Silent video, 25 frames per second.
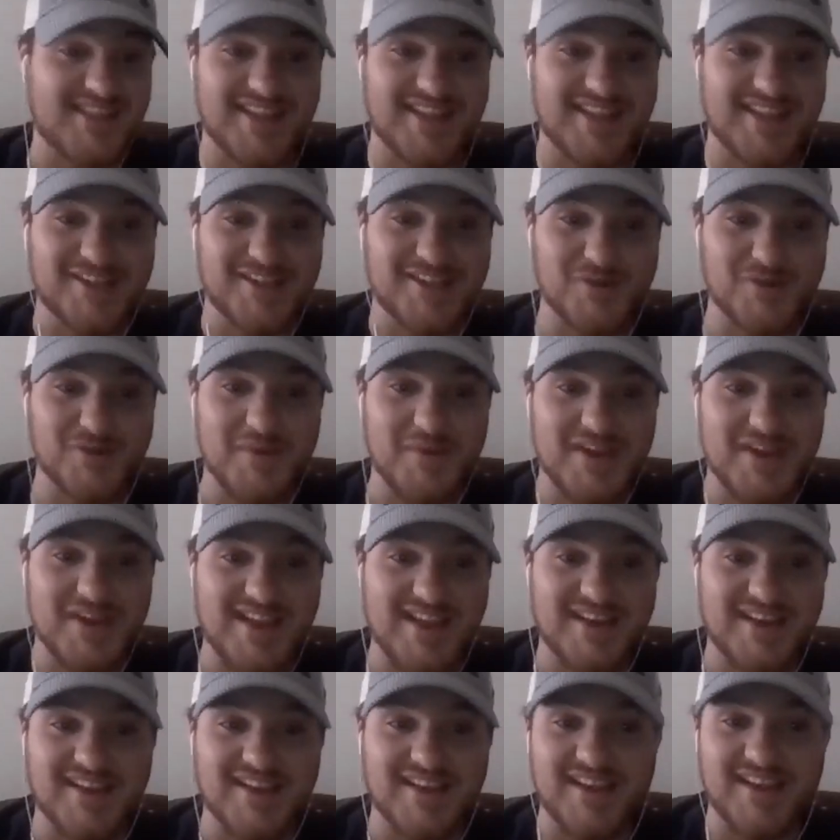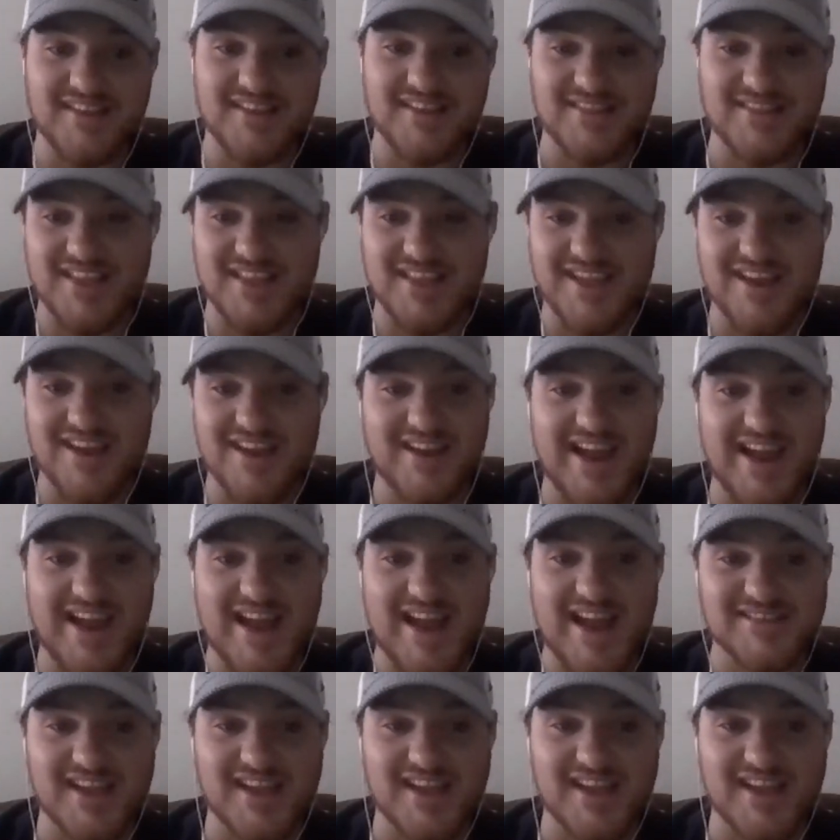what we need. The young guys
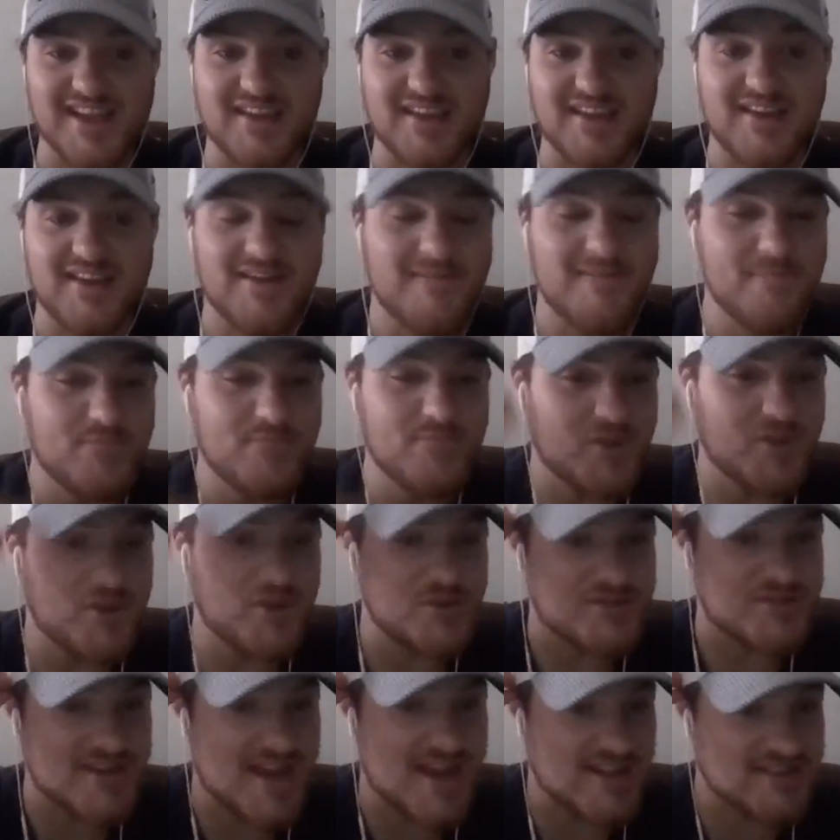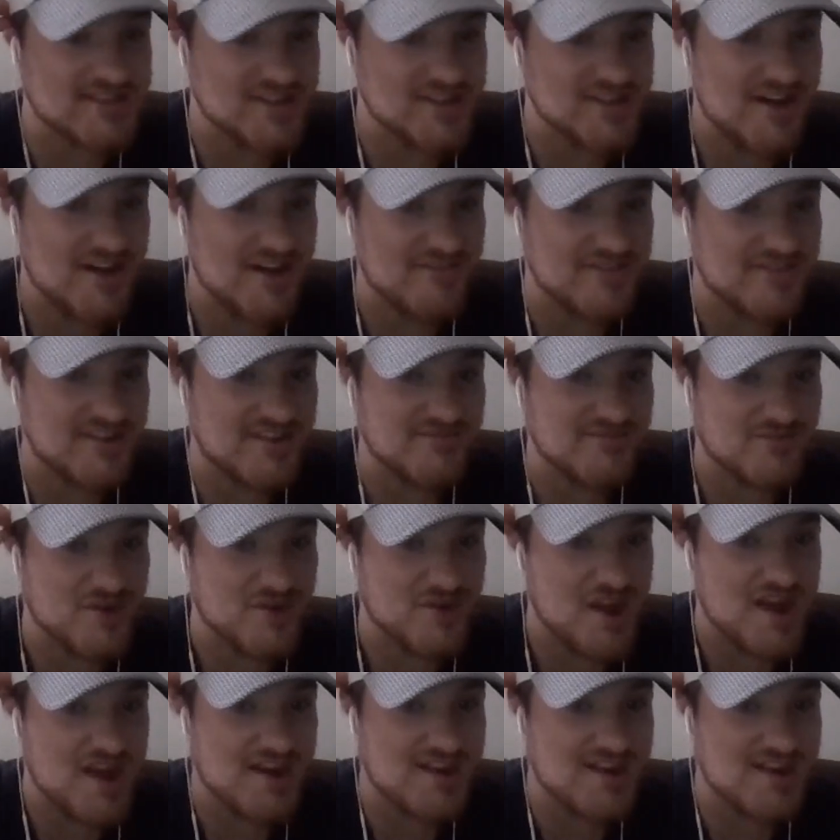like Kuznetsov and
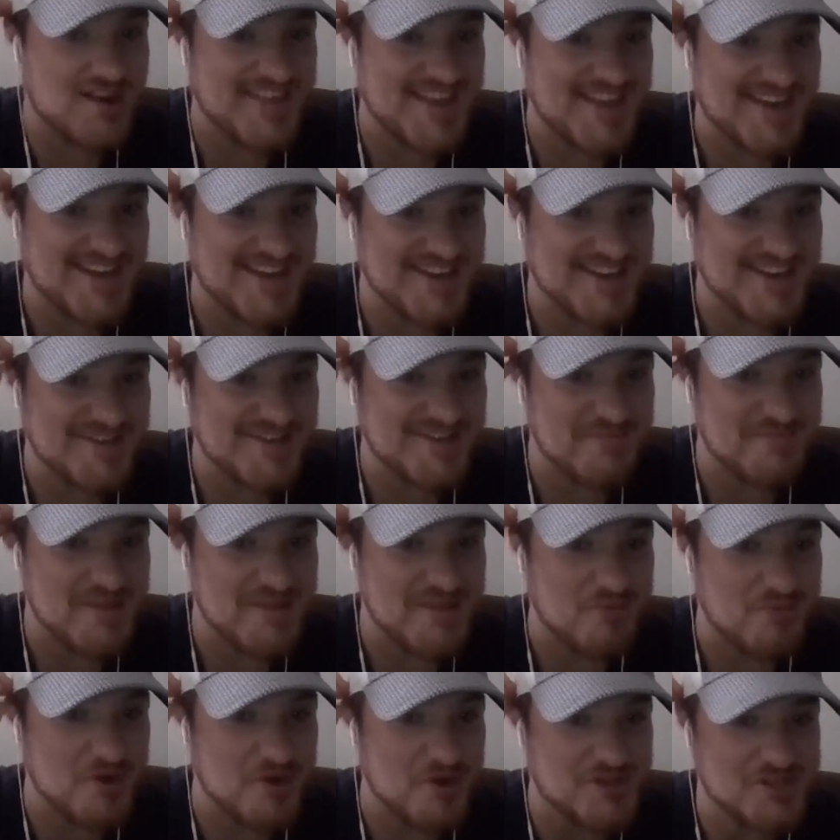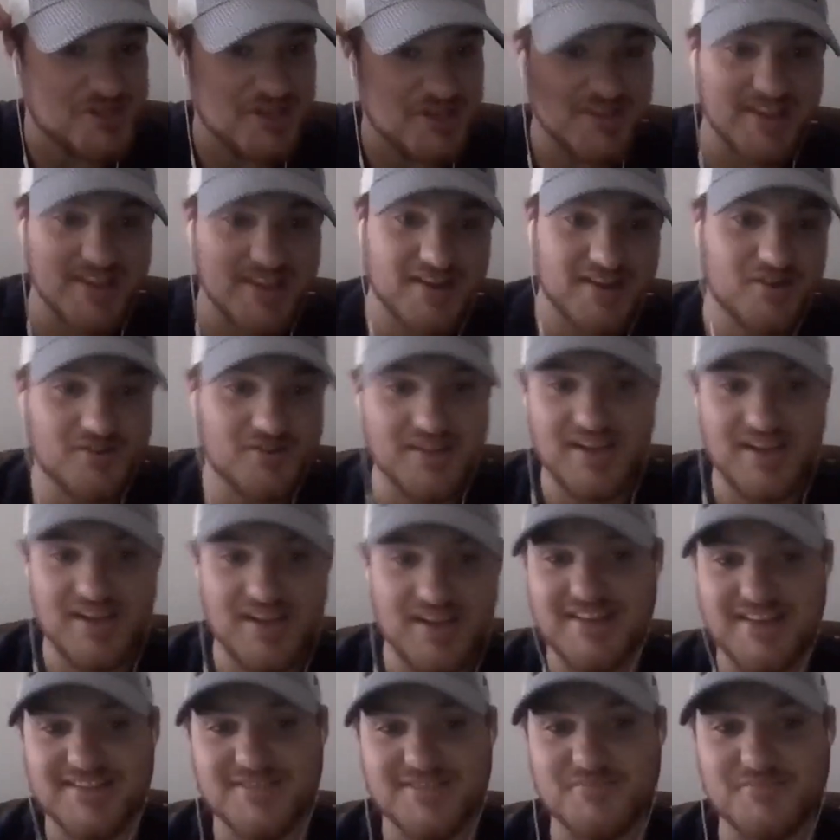Vrana, they need to be pushed a little. They
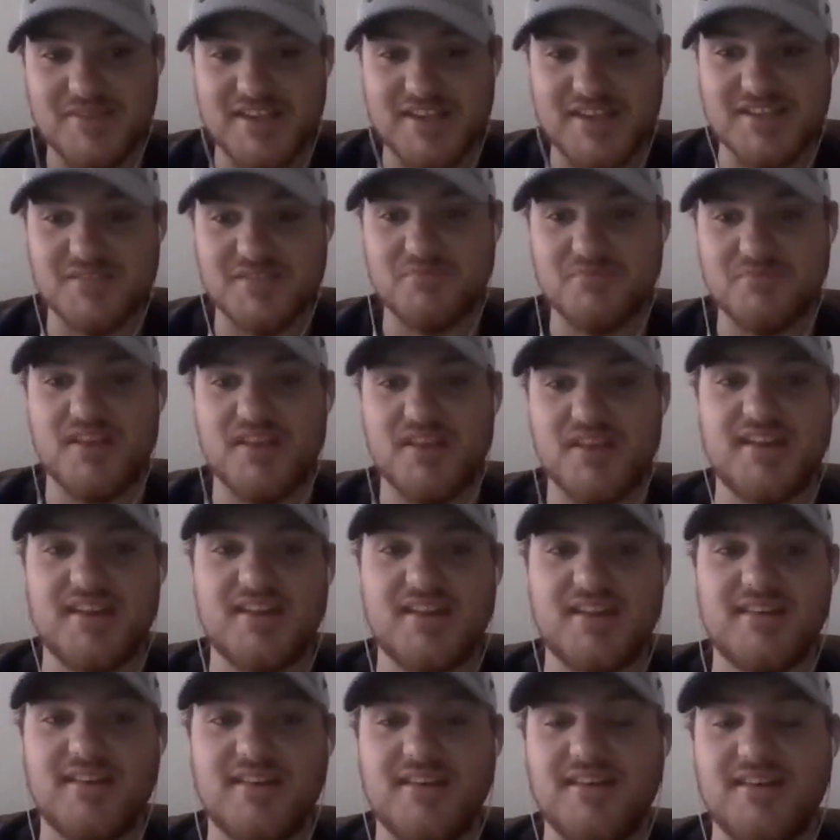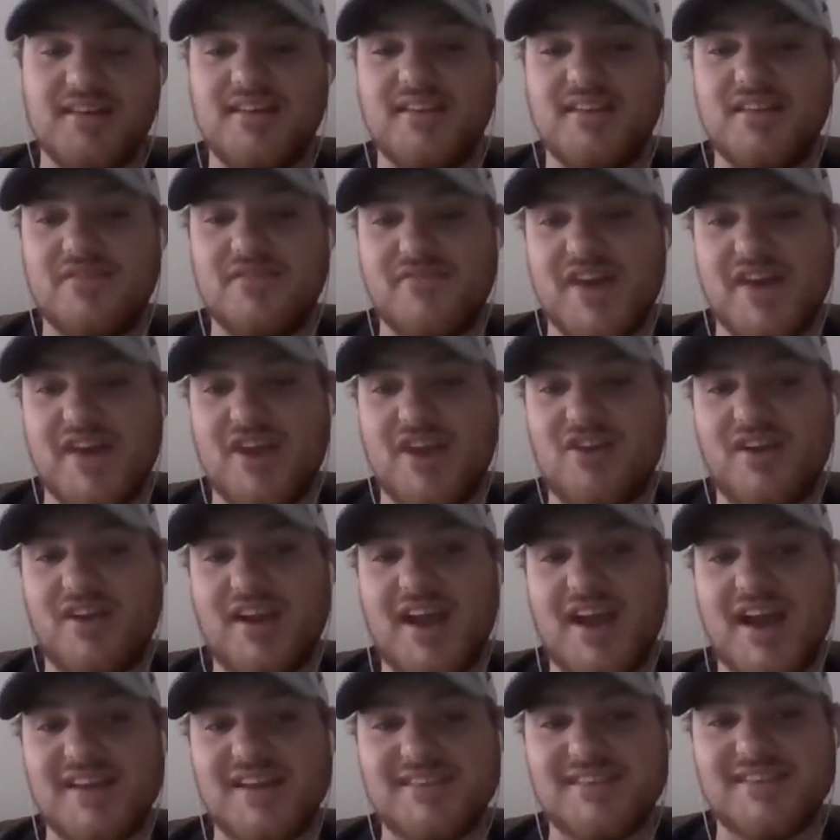need some discipline, and the veteran
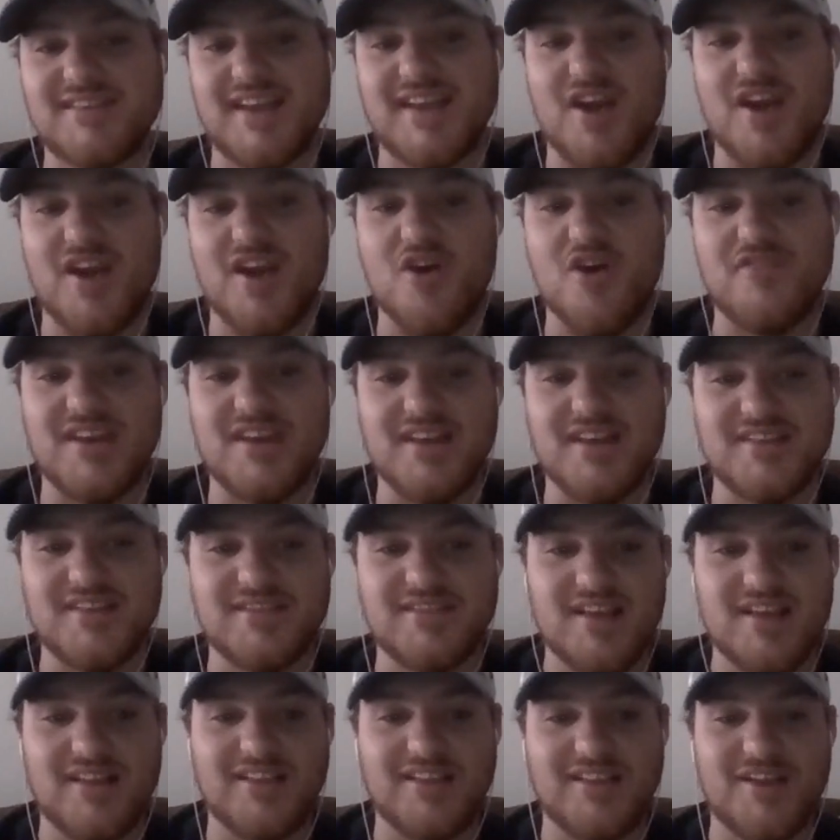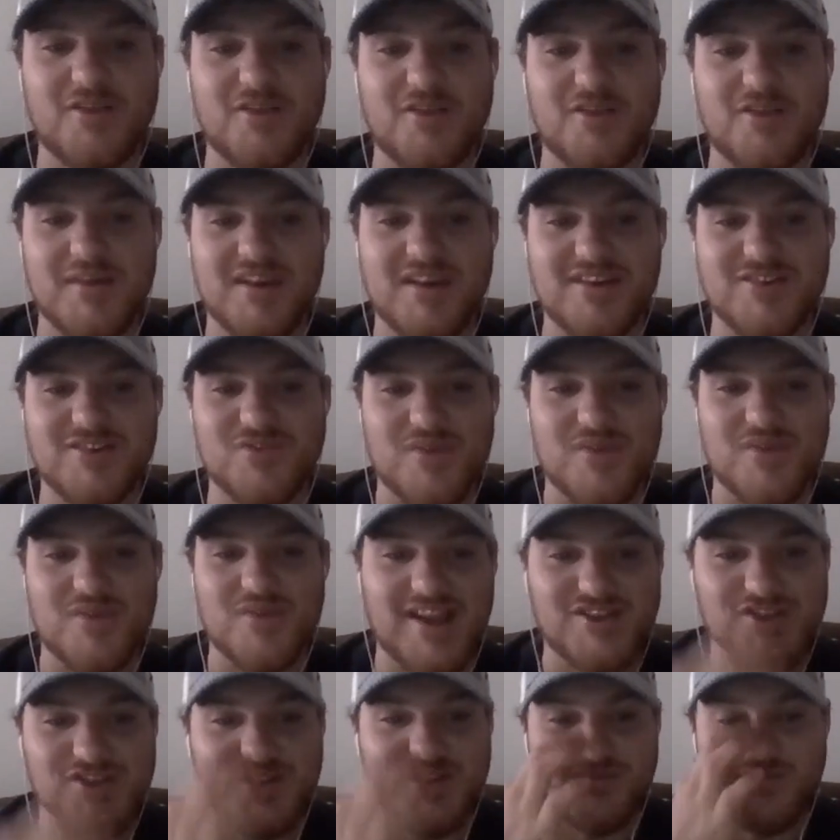guys like Ovi need a little bit of
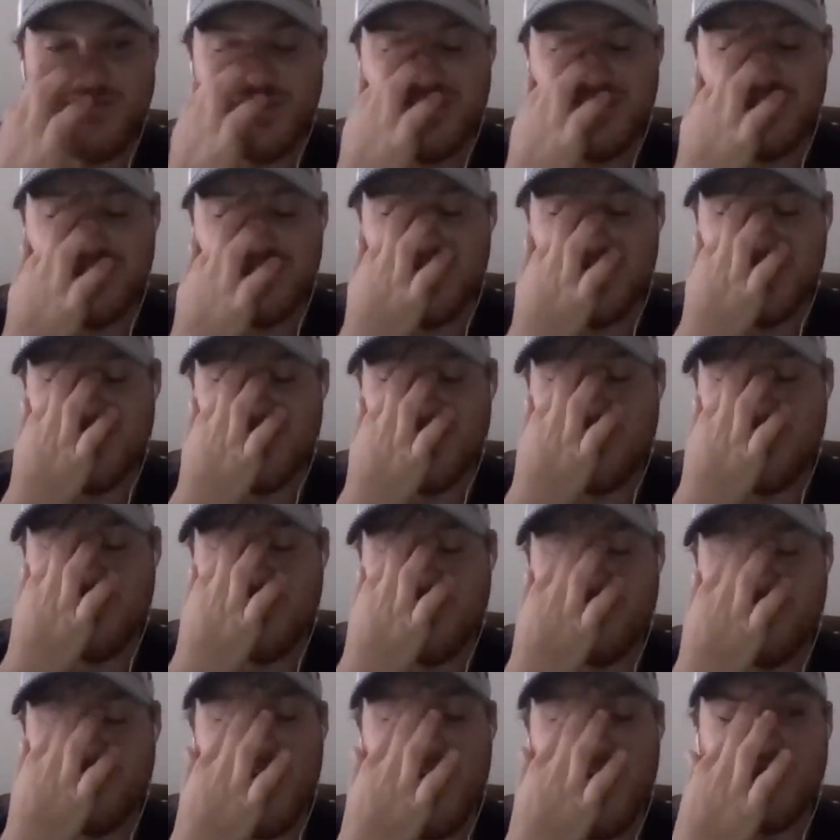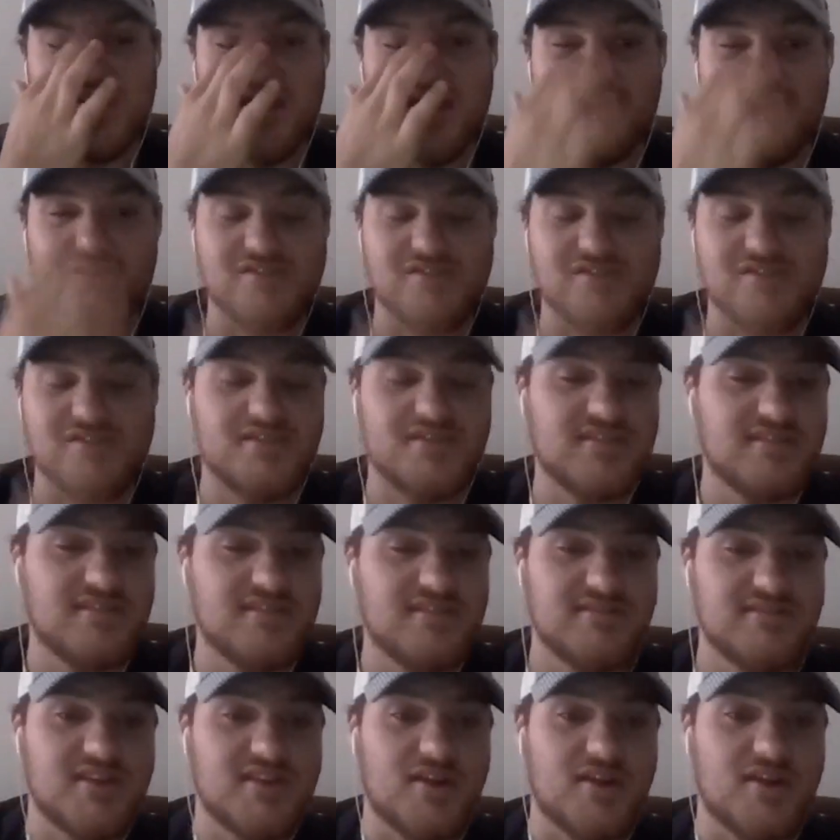direction in their final years.
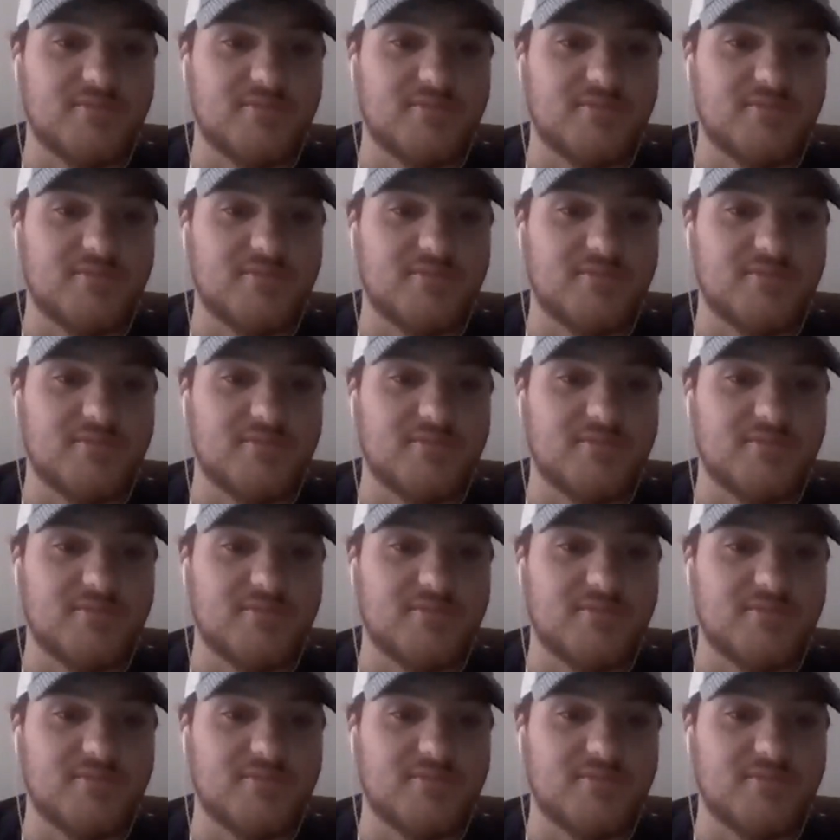So